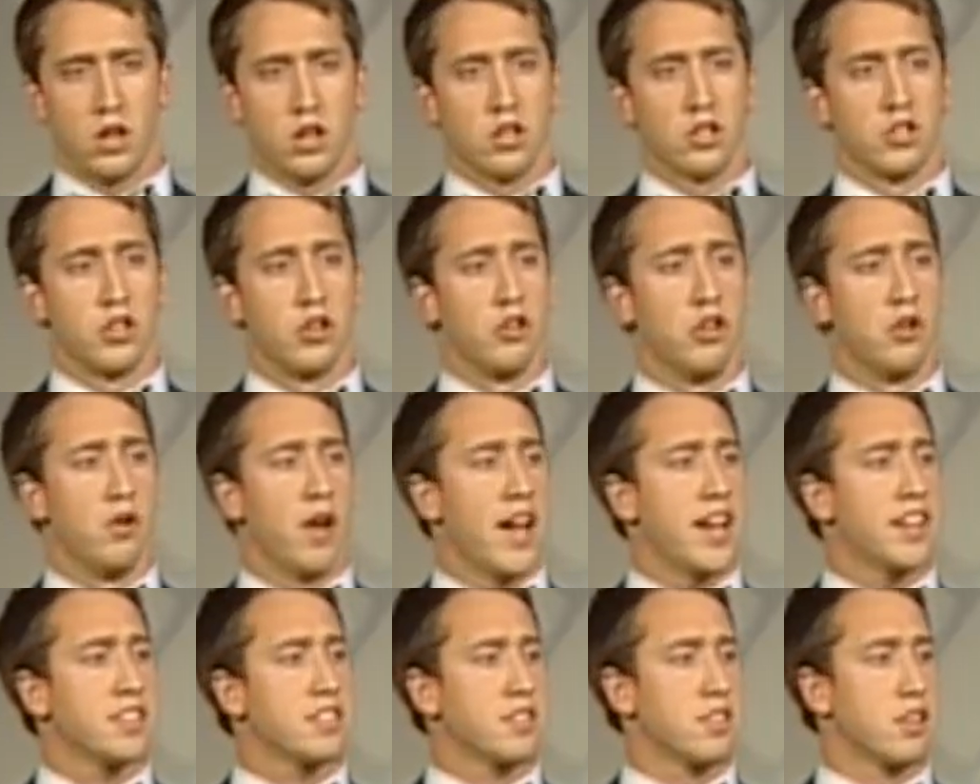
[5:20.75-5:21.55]
So you
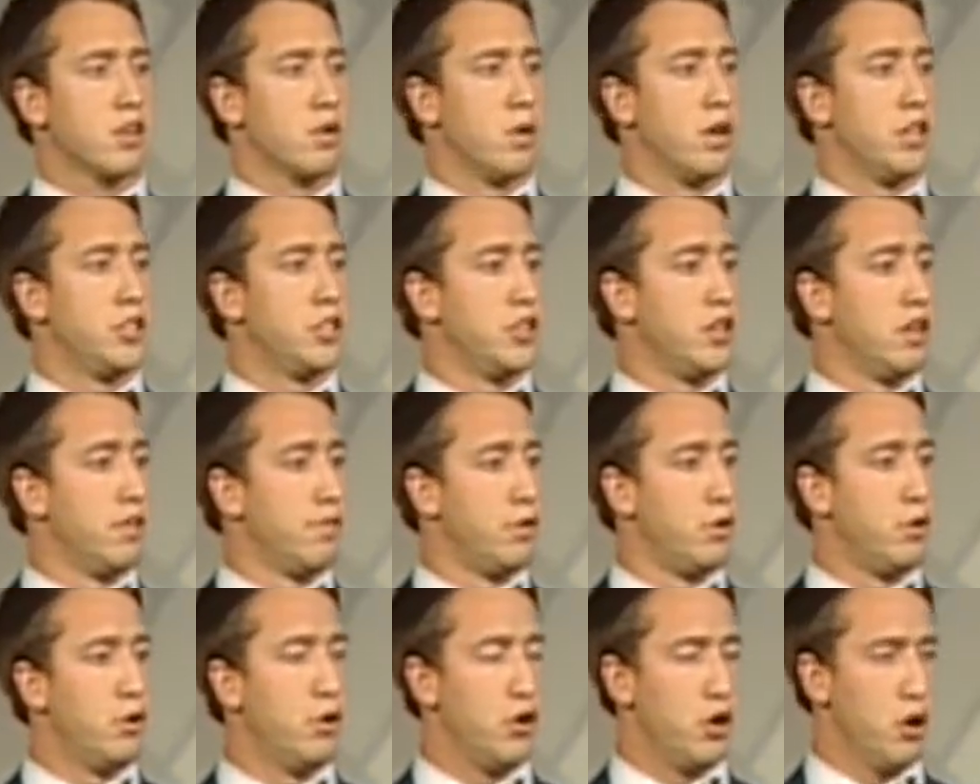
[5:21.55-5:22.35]
ask the question
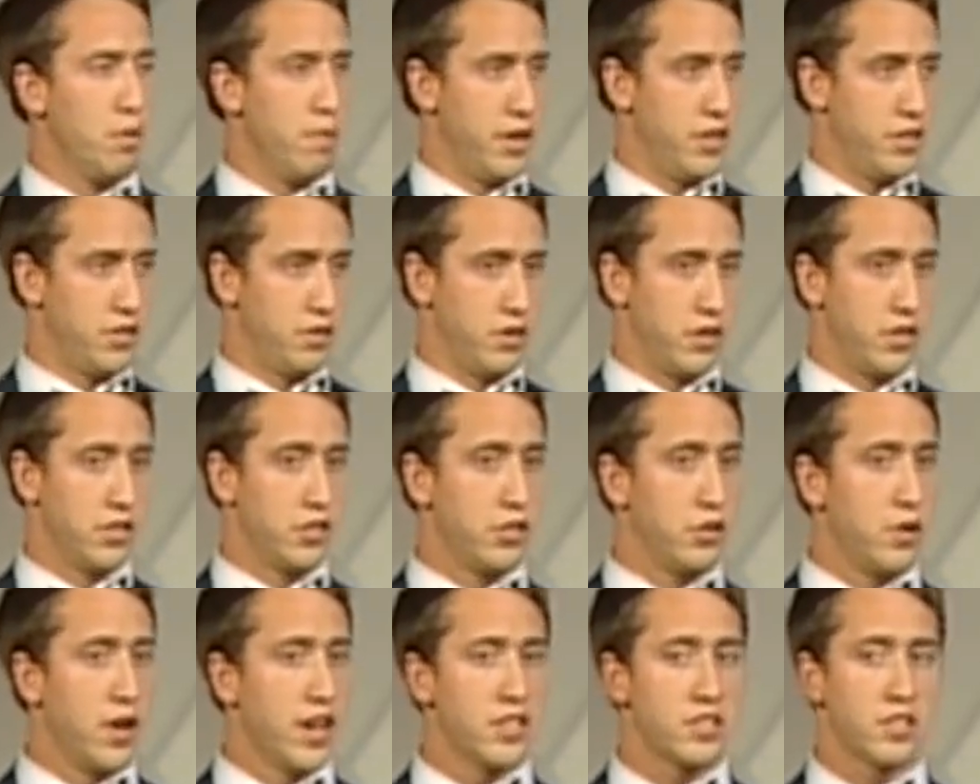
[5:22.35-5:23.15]
of who your mentor
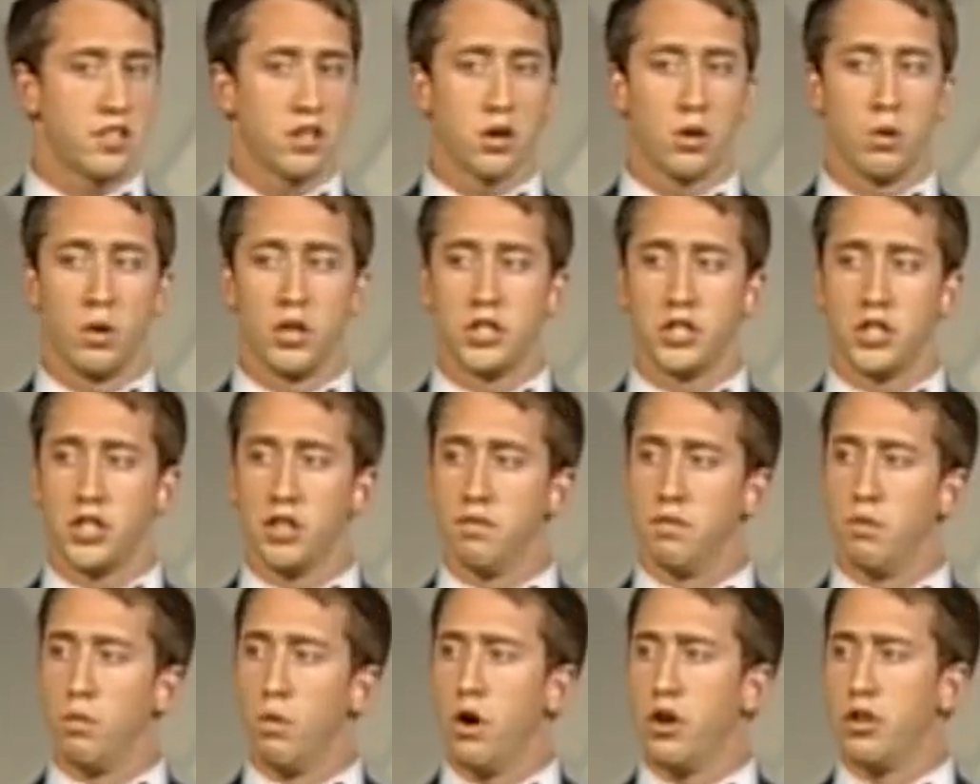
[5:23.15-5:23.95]
is. You ask the question
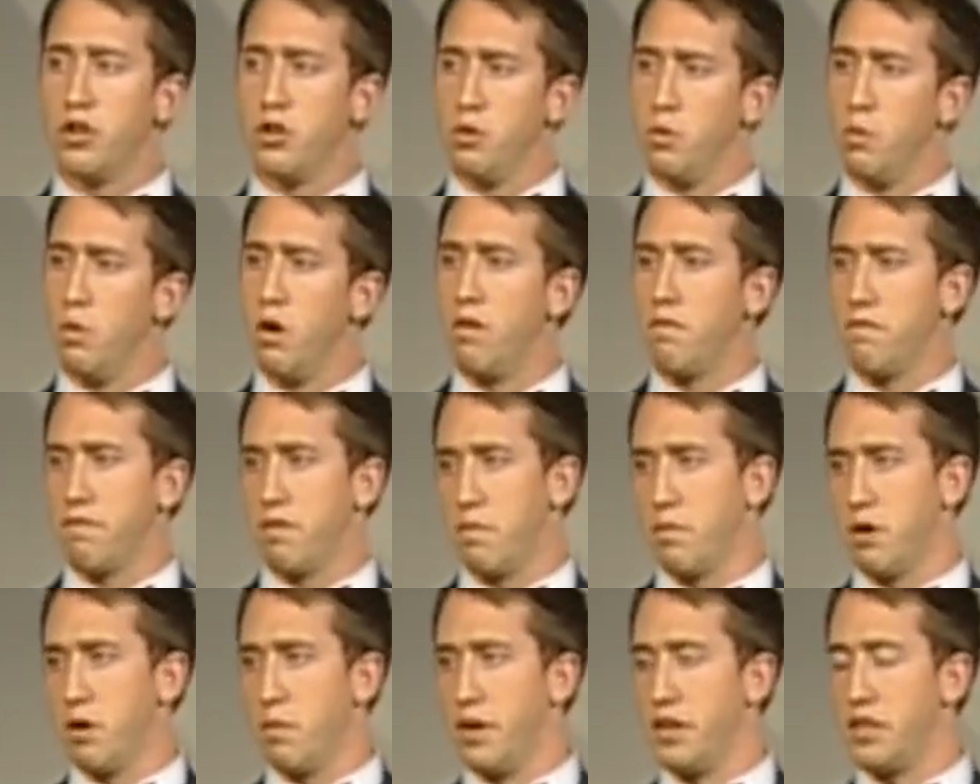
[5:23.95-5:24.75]
of what you want
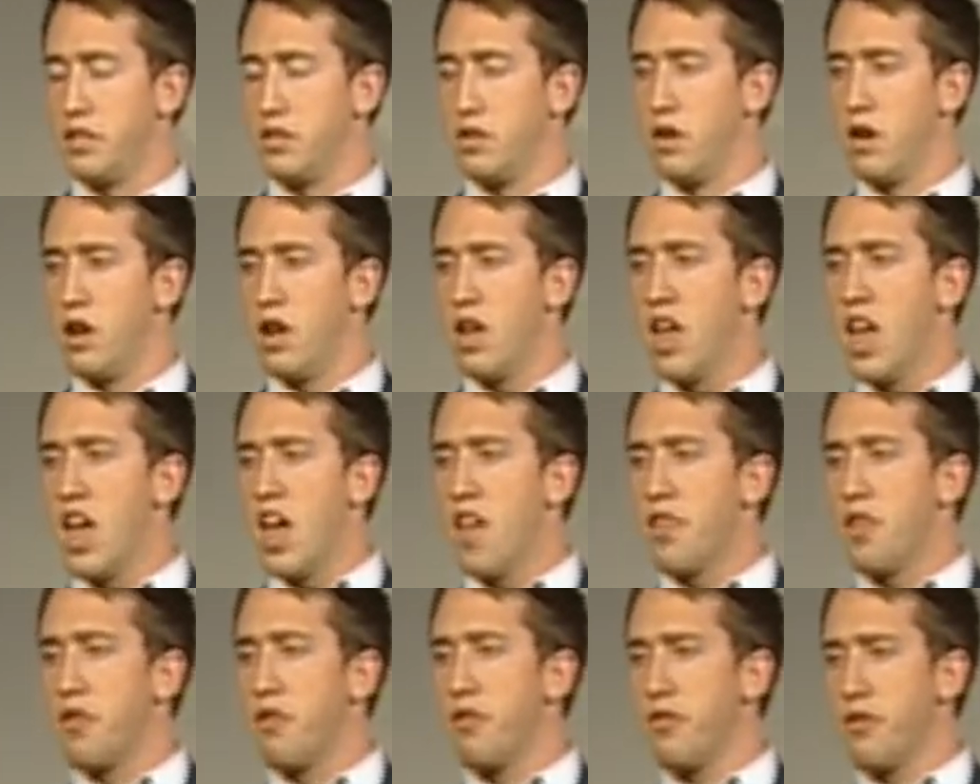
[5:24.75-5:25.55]
from your mentor.
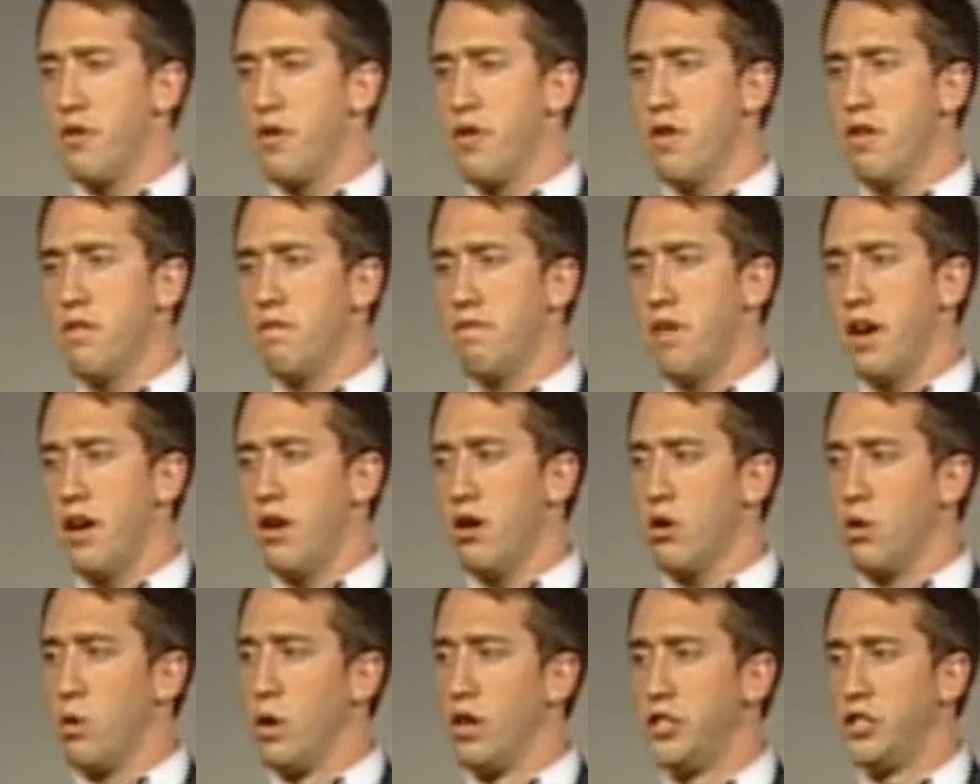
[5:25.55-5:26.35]
The third and
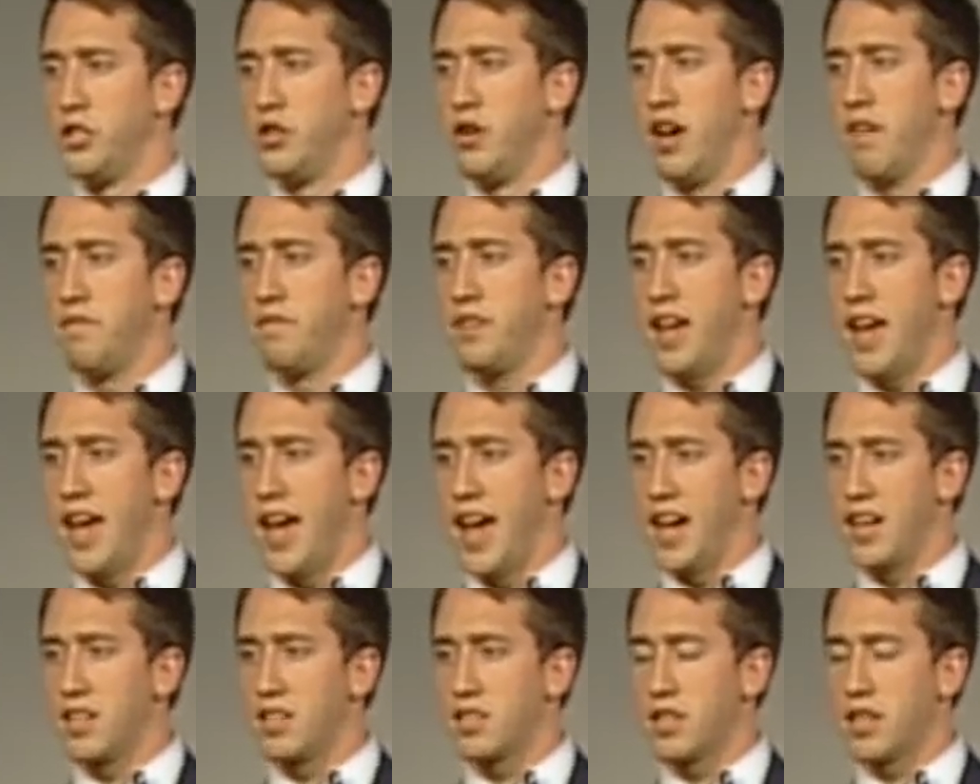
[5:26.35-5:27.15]
final question you have to
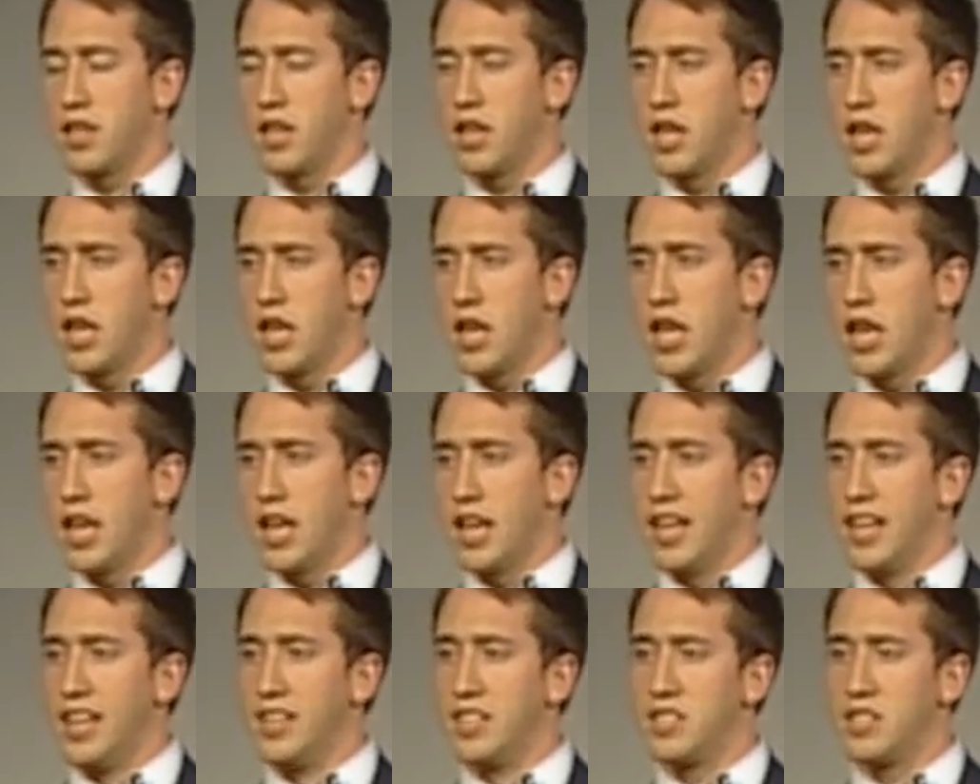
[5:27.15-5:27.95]
ask
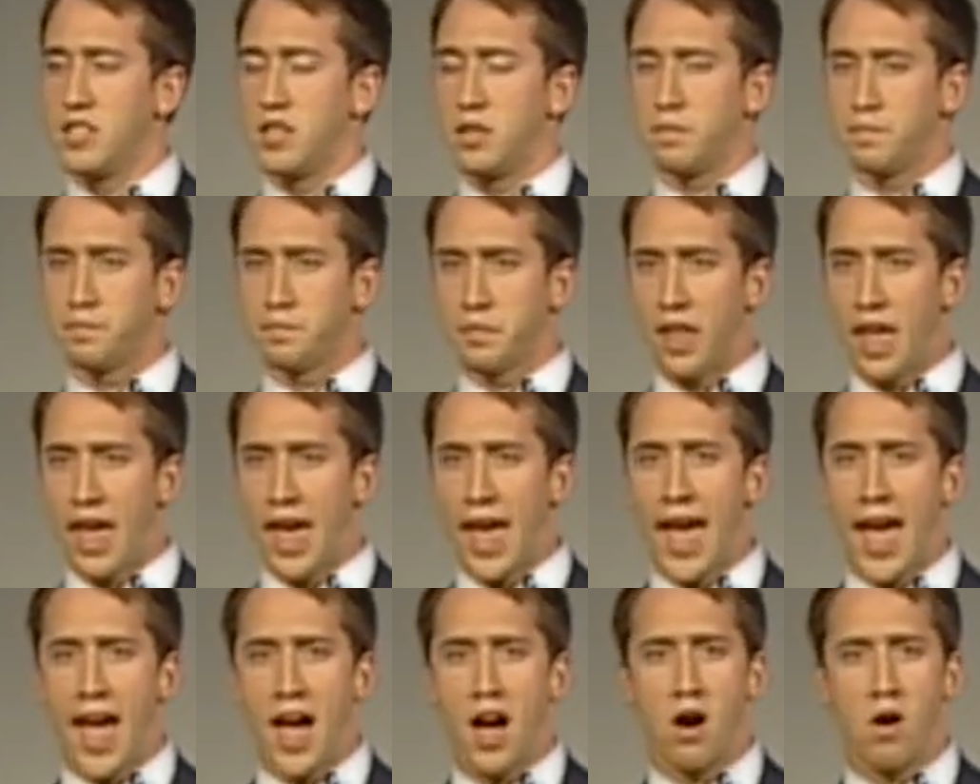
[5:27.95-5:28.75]
is
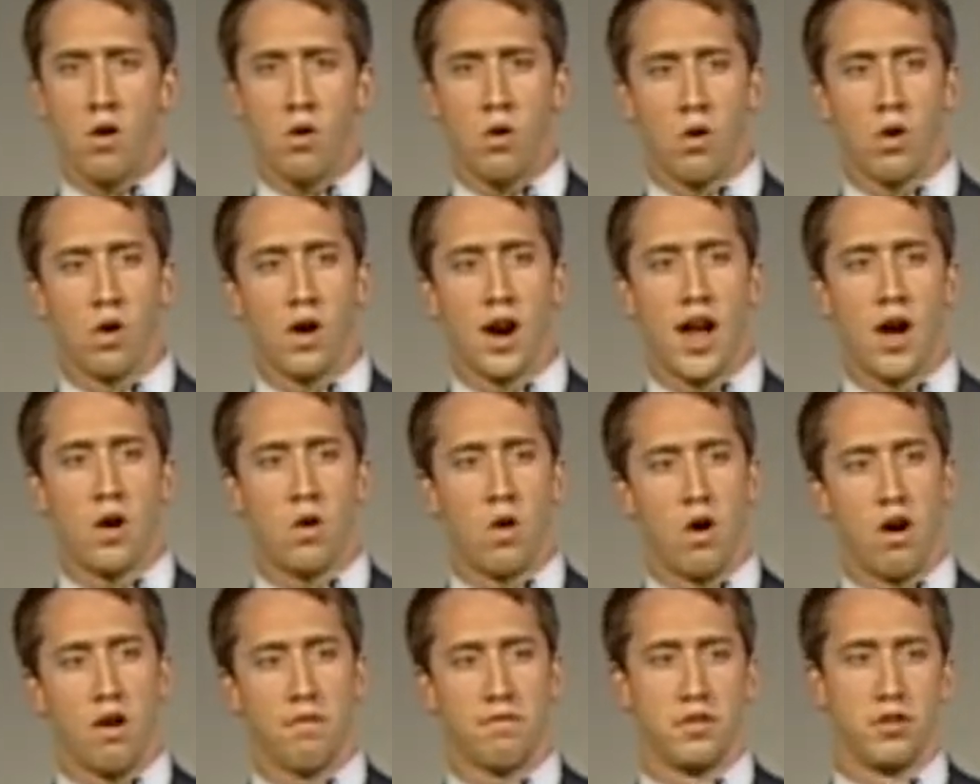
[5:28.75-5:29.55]
how or how
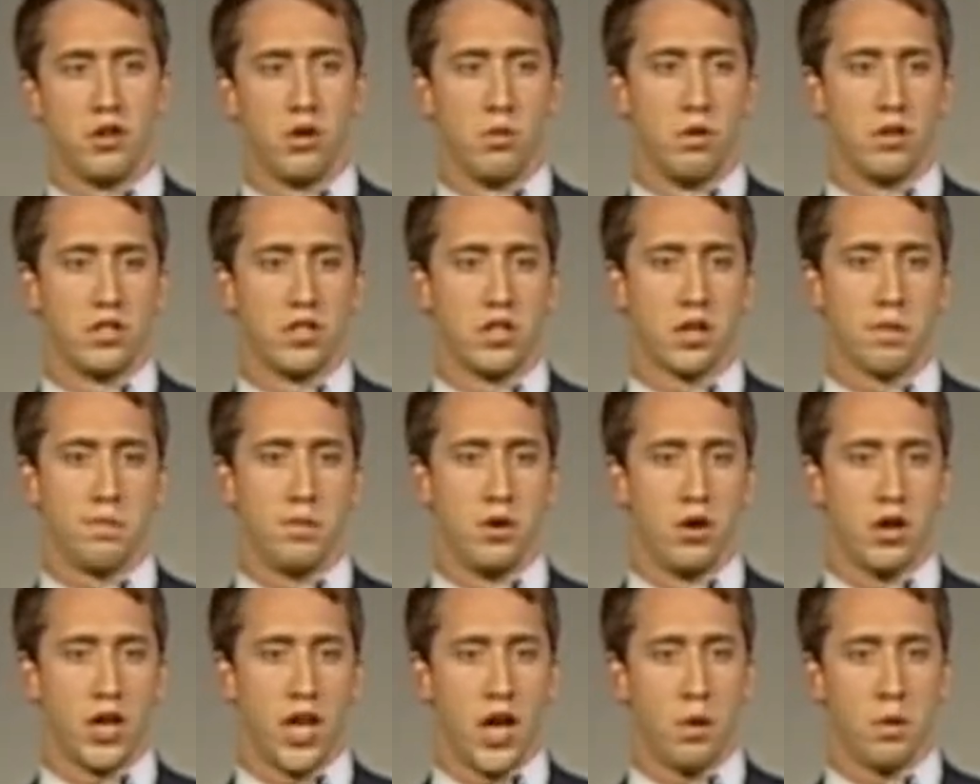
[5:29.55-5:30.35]
often you want to
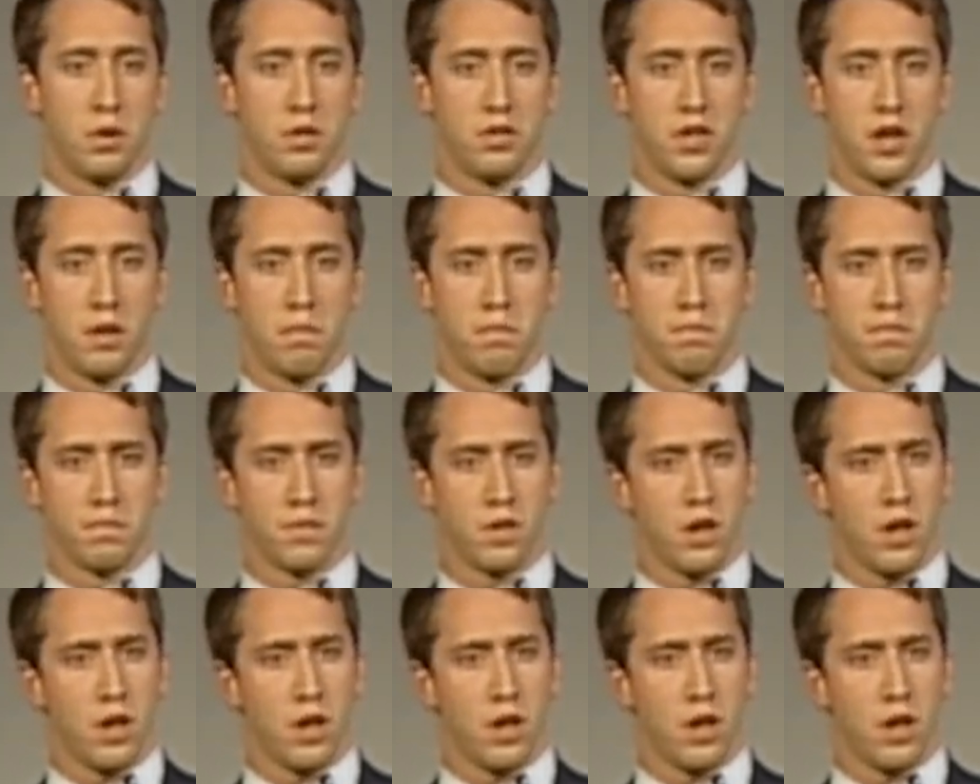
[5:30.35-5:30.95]
communicate with them.